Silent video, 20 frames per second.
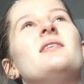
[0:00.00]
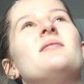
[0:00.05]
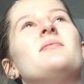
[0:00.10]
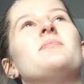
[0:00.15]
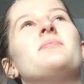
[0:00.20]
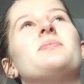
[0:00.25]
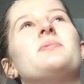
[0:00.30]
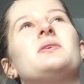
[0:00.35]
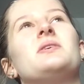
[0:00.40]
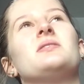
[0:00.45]

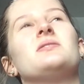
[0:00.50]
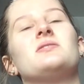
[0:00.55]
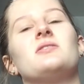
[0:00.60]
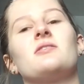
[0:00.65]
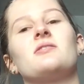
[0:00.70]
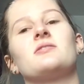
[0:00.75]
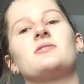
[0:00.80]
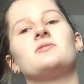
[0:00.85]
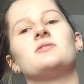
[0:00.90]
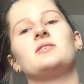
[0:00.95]
but it's hard
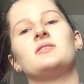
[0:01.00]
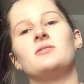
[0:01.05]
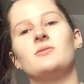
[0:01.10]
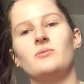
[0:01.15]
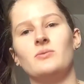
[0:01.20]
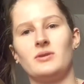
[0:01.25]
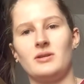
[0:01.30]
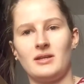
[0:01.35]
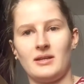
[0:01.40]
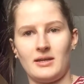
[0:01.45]
because I don't
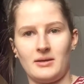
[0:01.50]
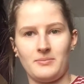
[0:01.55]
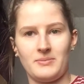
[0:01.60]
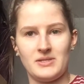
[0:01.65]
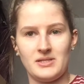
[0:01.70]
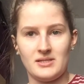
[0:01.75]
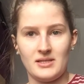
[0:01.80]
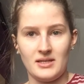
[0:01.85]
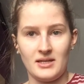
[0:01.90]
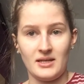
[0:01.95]
want to like be
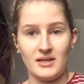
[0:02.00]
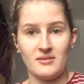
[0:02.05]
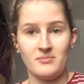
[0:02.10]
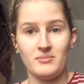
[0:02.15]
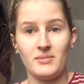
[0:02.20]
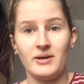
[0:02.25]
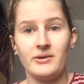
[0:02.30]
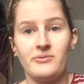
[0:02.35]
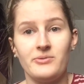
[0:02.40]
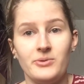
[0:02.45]
sitting in my
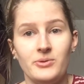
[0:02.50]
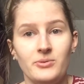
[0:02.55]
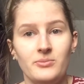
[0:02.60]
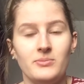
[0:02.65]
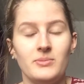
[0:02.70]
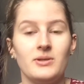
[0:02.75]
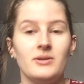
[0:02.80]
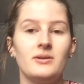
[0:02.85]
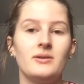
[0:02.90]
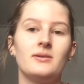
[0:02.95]
room
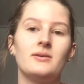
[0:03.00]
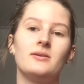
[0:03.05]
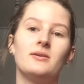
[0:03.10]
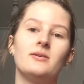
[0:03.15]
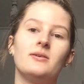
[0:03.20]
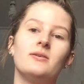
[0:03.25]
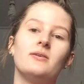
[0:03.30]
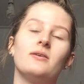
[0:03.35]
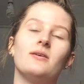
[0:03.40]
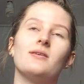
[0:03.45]

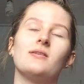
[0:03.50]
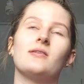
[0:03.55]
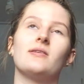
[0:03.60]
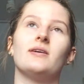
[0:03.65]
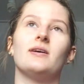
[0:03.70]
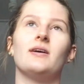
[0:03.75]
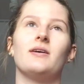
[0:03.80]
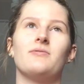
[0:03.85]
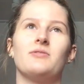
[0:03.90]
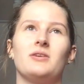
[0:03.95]
all day
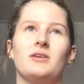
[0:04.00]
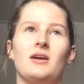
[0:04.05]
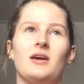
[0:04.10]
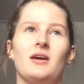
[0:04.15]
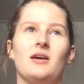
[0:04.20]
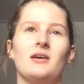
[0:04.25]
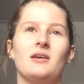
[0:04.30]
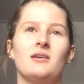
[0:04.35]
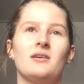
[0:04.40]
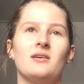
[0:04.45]
every
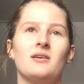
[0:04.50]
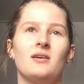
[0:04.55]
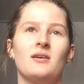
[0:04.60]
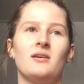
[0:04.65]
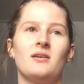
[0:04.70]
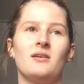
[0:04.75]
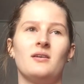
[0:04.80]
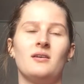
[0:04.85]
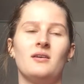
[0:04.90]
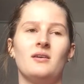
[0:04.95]
day,
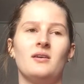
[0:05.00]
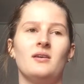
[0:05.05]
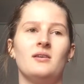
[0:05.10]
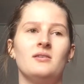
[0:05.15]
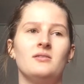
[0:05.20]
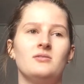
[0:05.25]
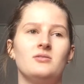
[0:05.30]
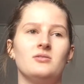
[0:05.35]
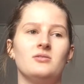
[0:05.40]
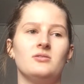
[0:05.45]

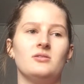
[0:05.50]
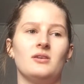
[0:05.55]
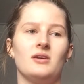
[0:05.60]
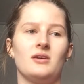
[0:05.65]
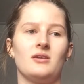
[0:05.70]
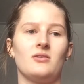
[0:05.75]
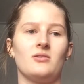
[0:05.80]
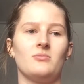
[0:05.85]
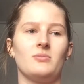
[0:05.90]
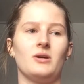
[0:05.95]
just like
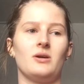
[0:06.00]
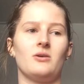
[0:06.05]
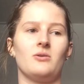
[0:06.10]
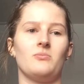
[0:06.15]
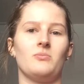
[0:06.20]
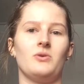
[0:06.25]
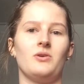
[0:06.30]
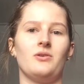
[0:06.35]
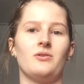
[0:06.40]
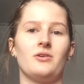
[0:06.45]
on my
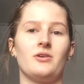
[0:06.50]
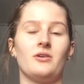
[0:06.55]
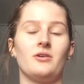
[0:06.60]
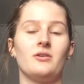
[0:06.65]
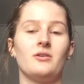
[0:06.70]
computer.